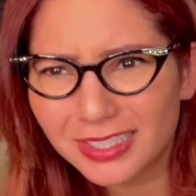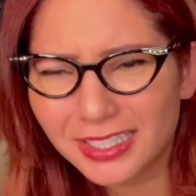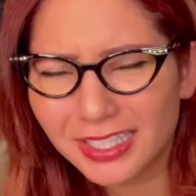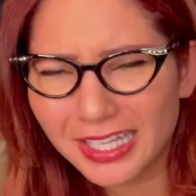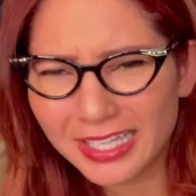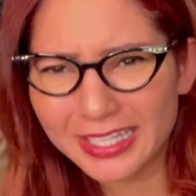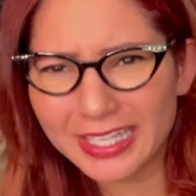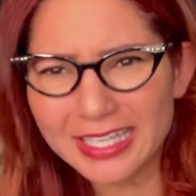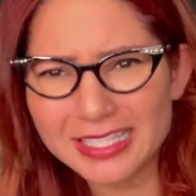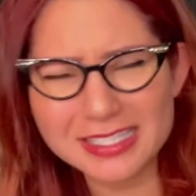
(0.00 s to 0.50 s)

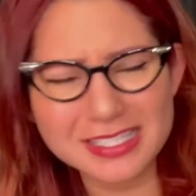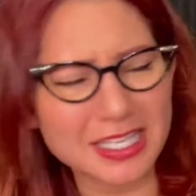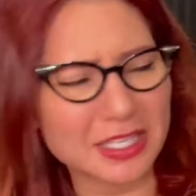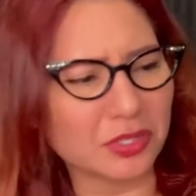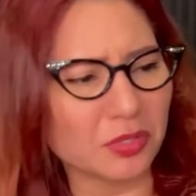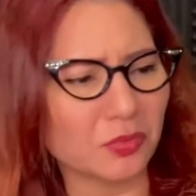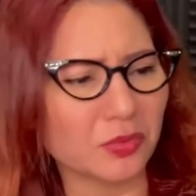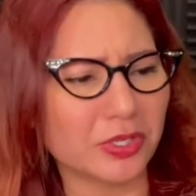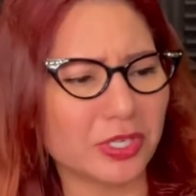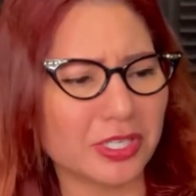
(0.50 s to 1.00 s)
I can't say
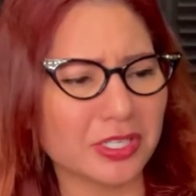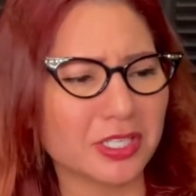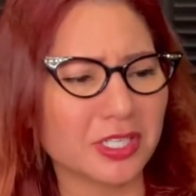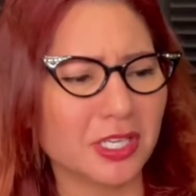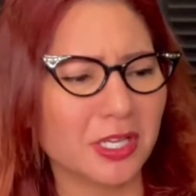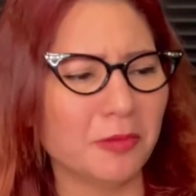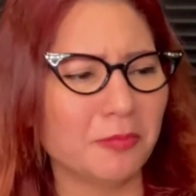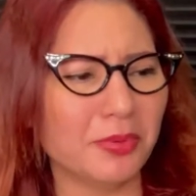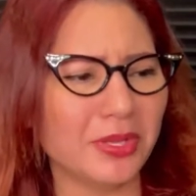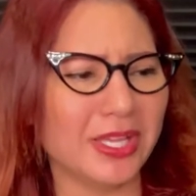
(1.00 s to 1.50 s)
the word,
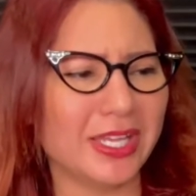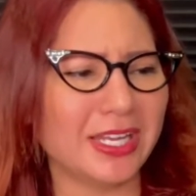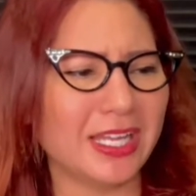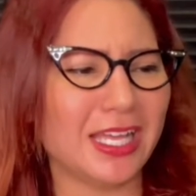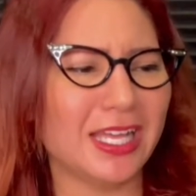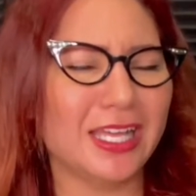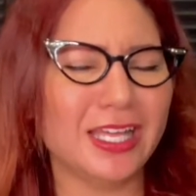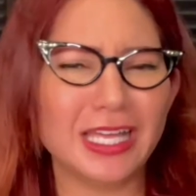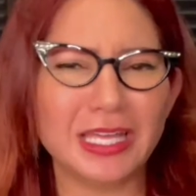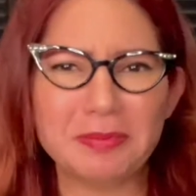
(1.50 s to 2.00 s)
but
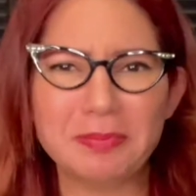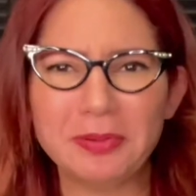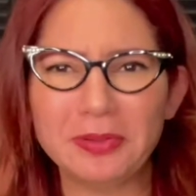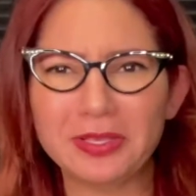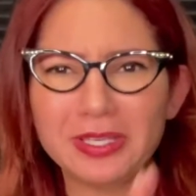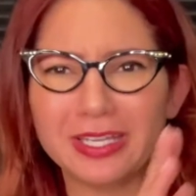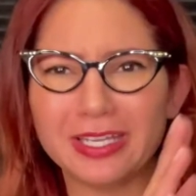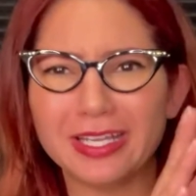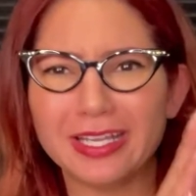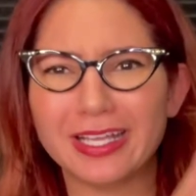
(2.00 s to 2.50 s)
I
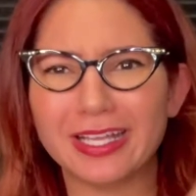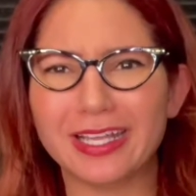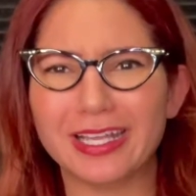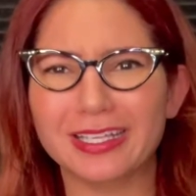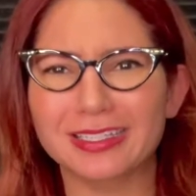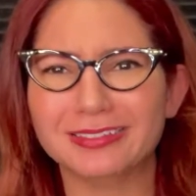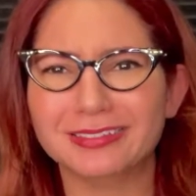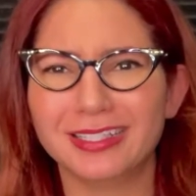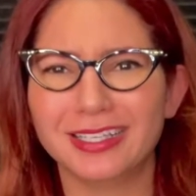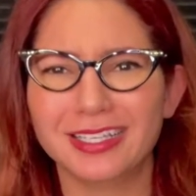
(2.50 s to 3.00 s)
put a...
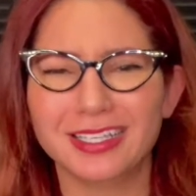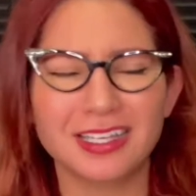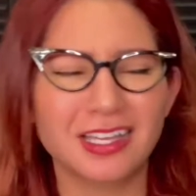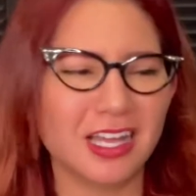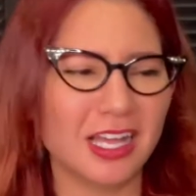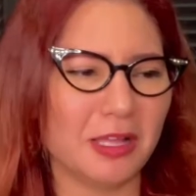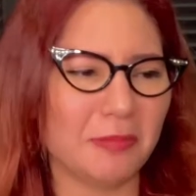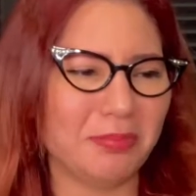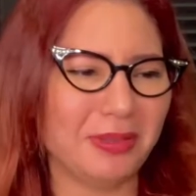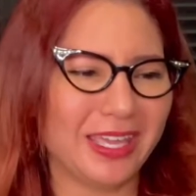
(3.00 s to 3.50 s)

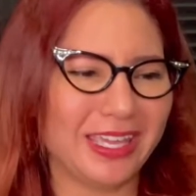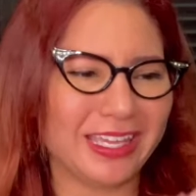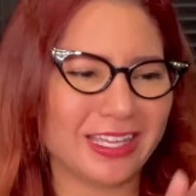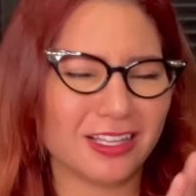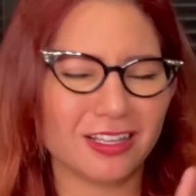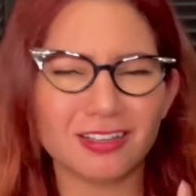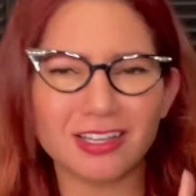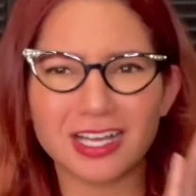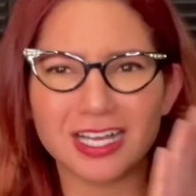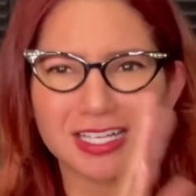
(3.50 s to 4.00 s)
a paint
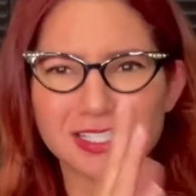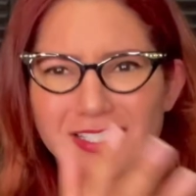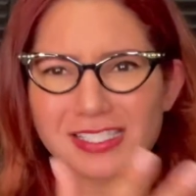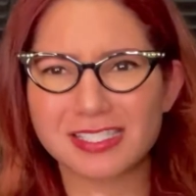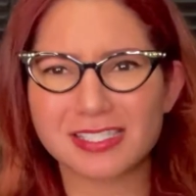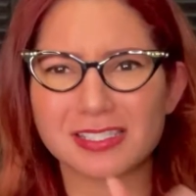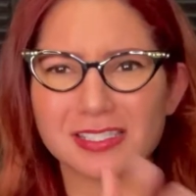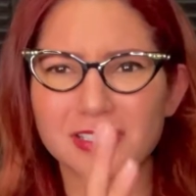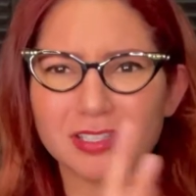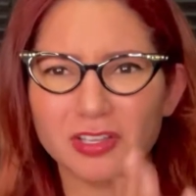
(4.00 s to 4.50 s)

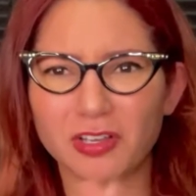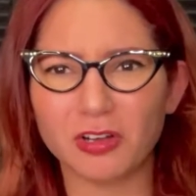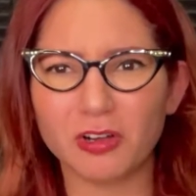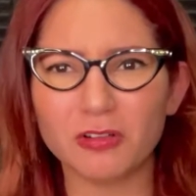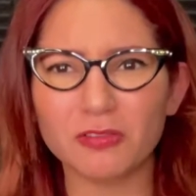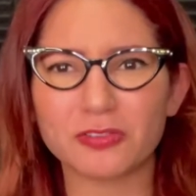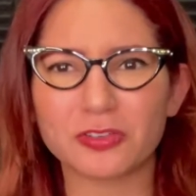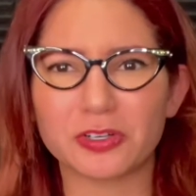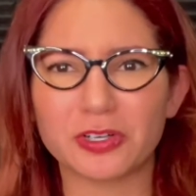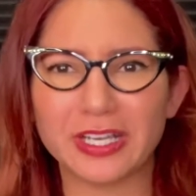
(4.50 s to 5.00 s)
gloss
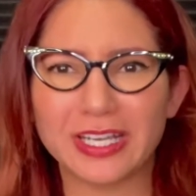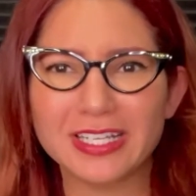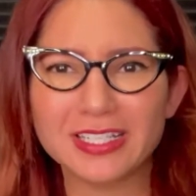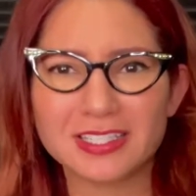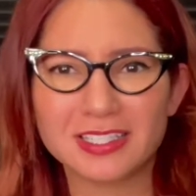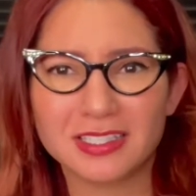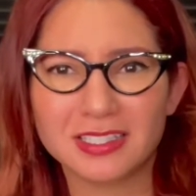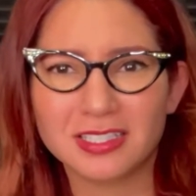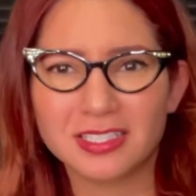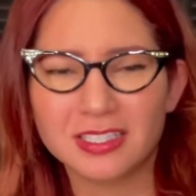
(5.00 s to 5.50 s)
over it,
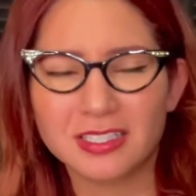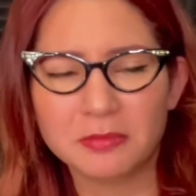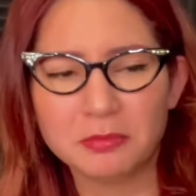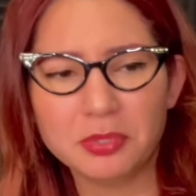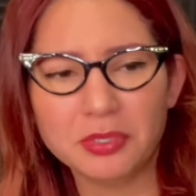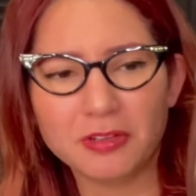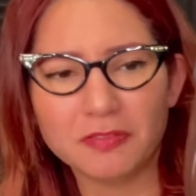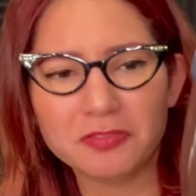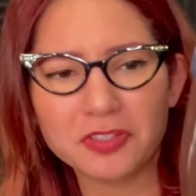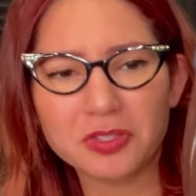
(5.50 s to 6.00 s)

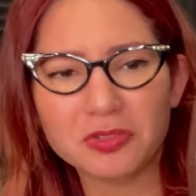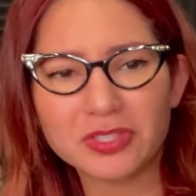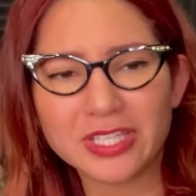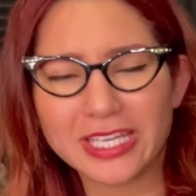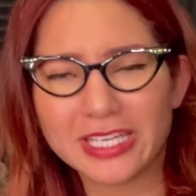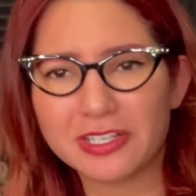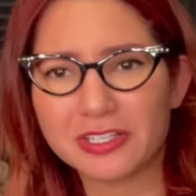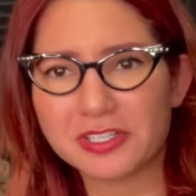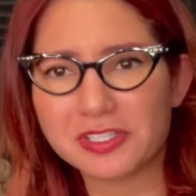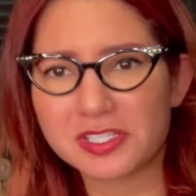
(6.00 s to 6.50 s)
put a few
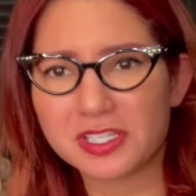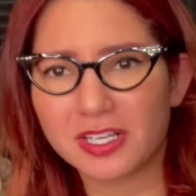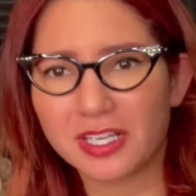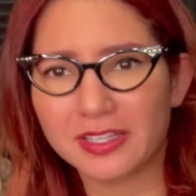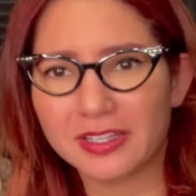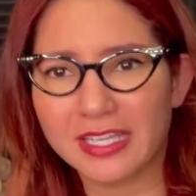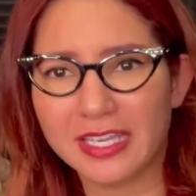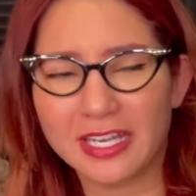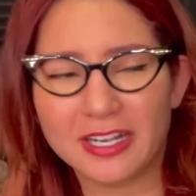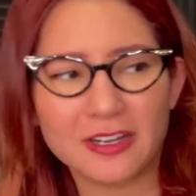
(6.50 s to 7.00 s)
layers
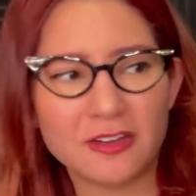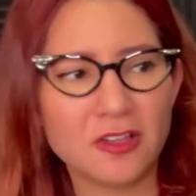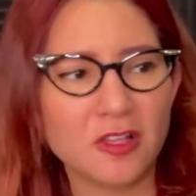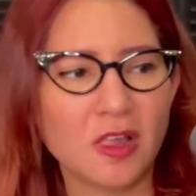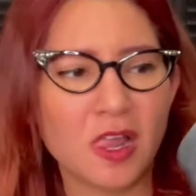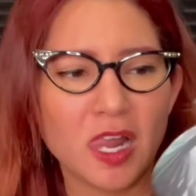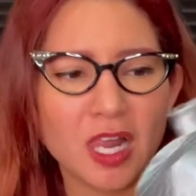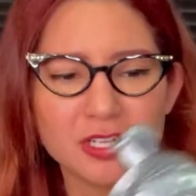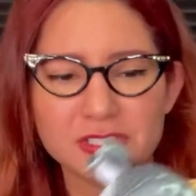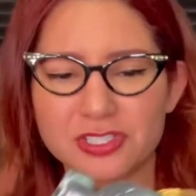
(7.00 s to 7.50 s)
on there,
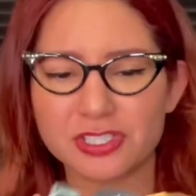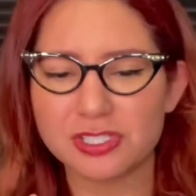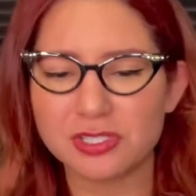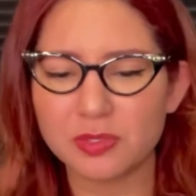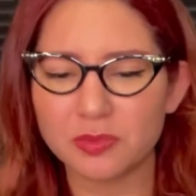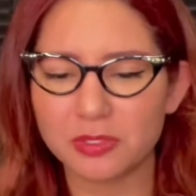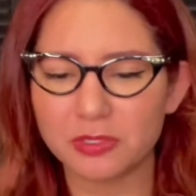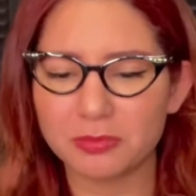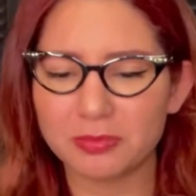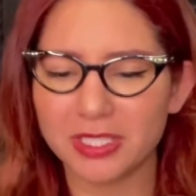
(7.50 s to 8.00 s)
just so
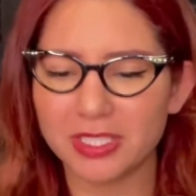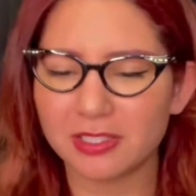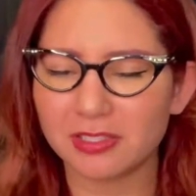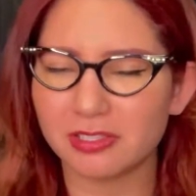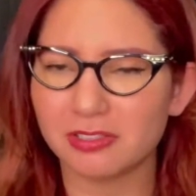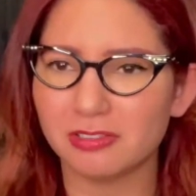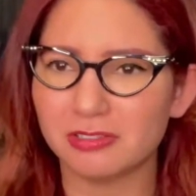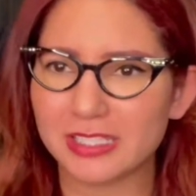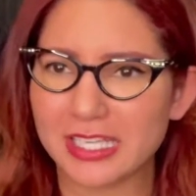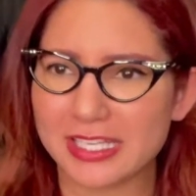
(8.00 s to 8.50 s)
it'll be a
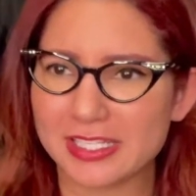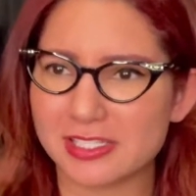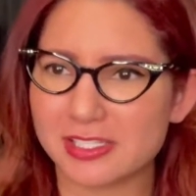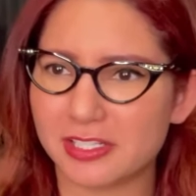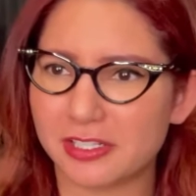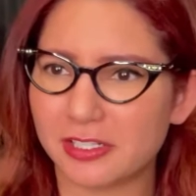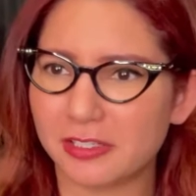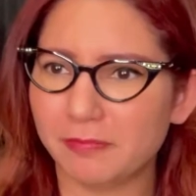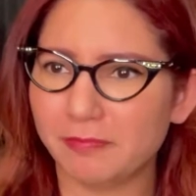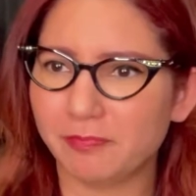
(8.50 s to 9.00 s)
little
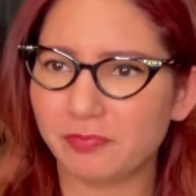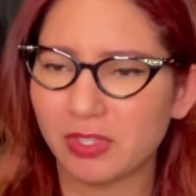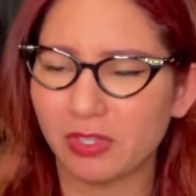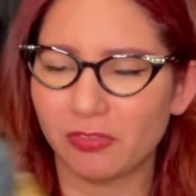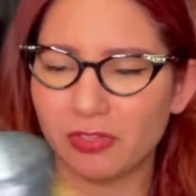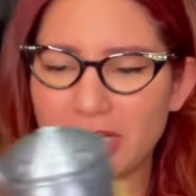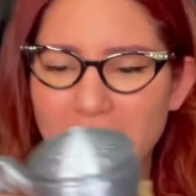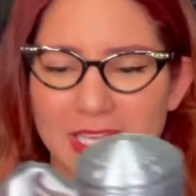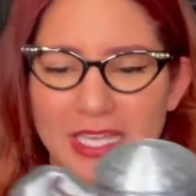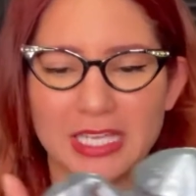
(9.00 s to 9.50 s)
nicer
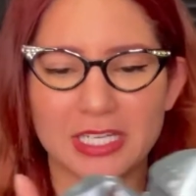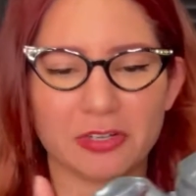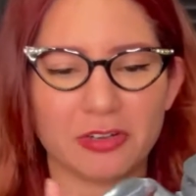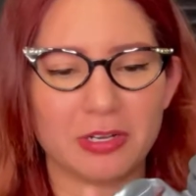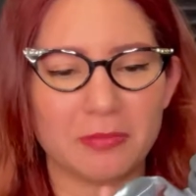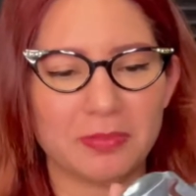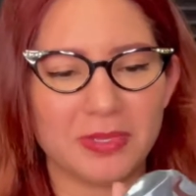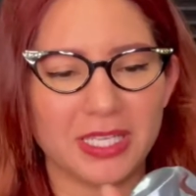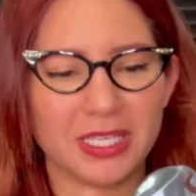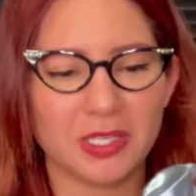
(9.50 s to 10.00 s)
for hand
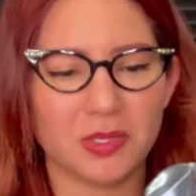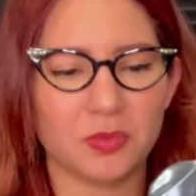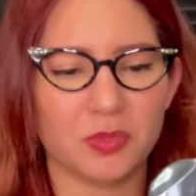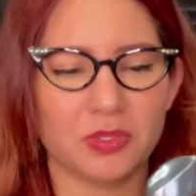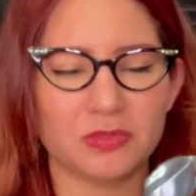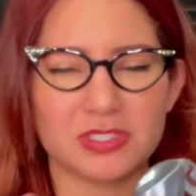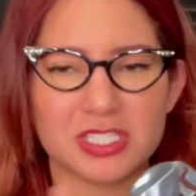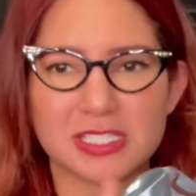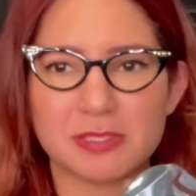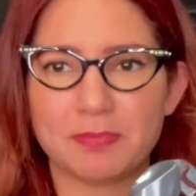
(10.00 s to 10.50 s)
gripping. It
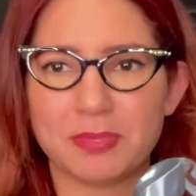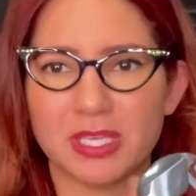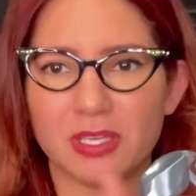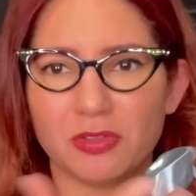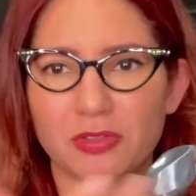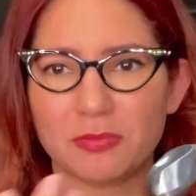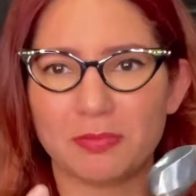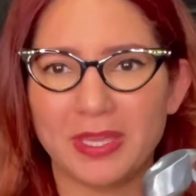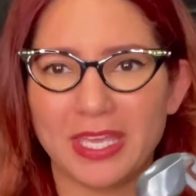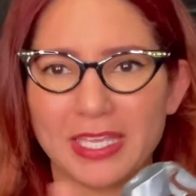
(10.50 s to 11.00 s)
won't just peel
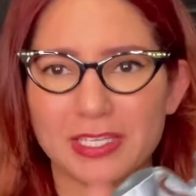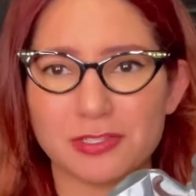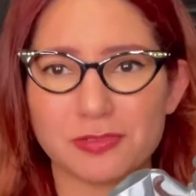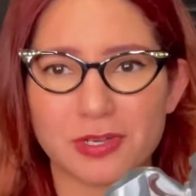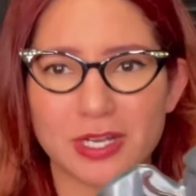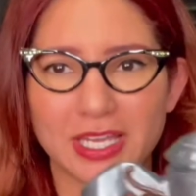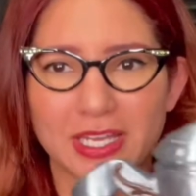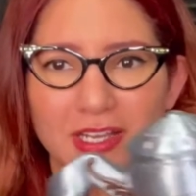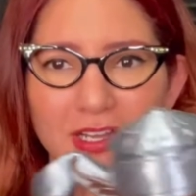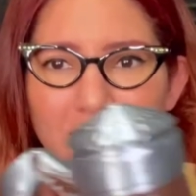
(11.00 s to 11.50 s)
the paint
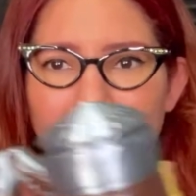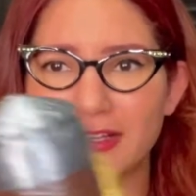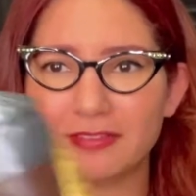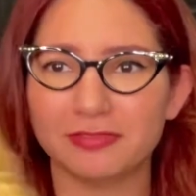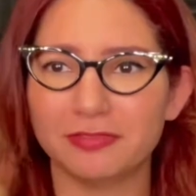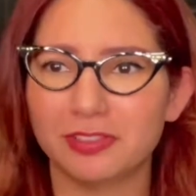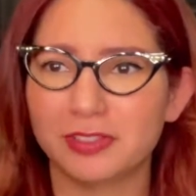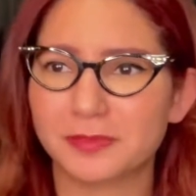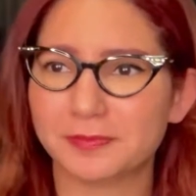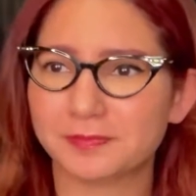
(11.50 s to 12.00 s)
right off.